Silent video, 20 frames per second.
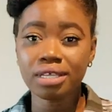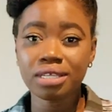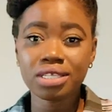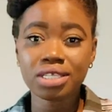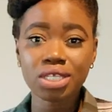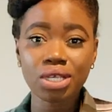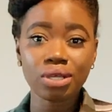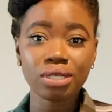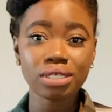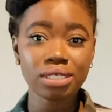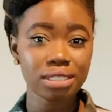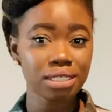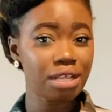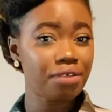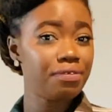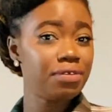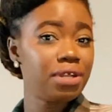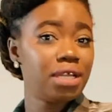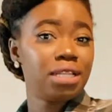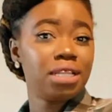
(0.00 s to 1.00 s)
So
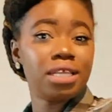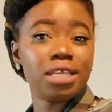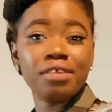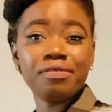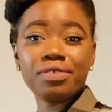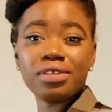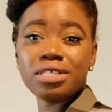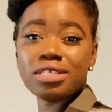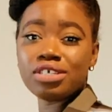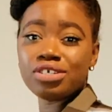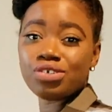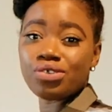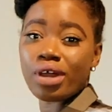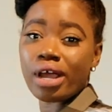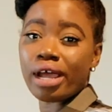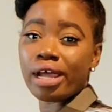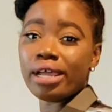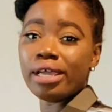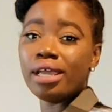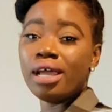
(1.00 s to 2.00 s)
definitely give this a
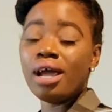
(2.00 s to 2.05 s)
try.